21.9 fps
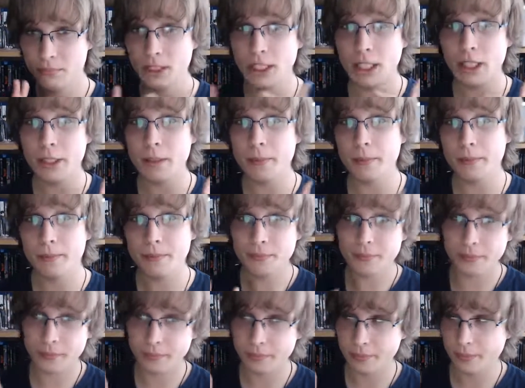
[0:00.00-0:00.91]
Though,
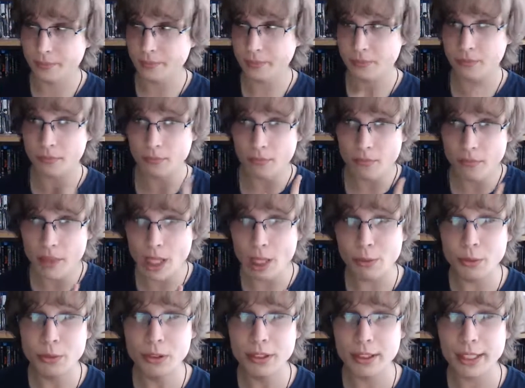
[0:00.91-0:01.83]

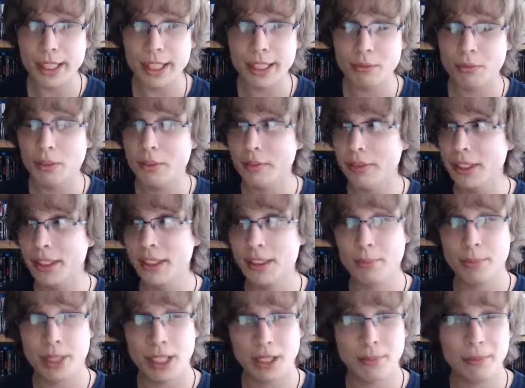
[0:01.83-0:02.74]
I will say, one thing
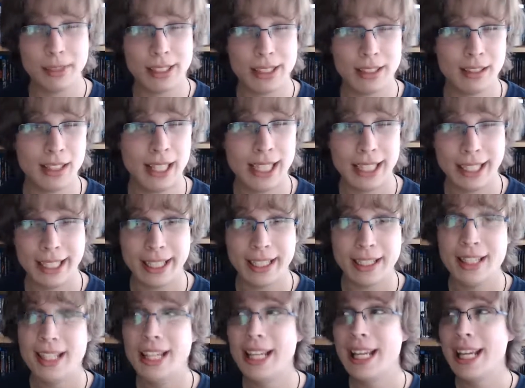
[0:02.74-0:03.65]
does bug me slightly.